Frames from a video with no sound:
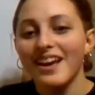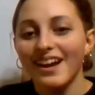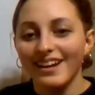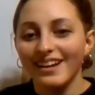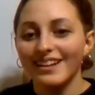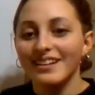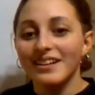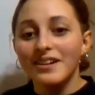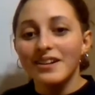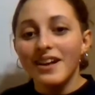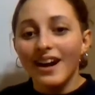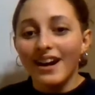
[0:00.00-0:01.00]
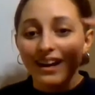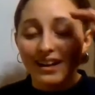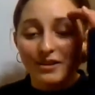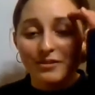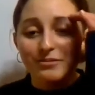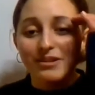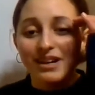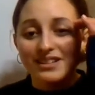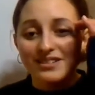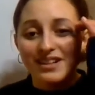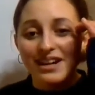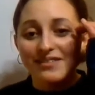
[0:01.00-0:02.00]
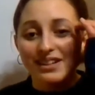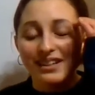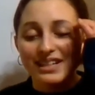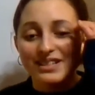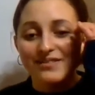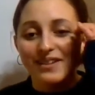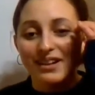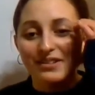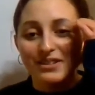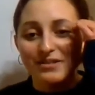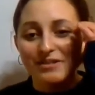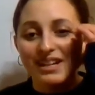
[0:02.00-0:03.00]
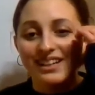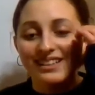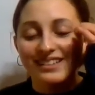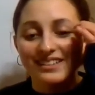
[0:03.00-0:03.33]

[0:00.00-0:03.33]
and I hope you guys are having a nice finals week,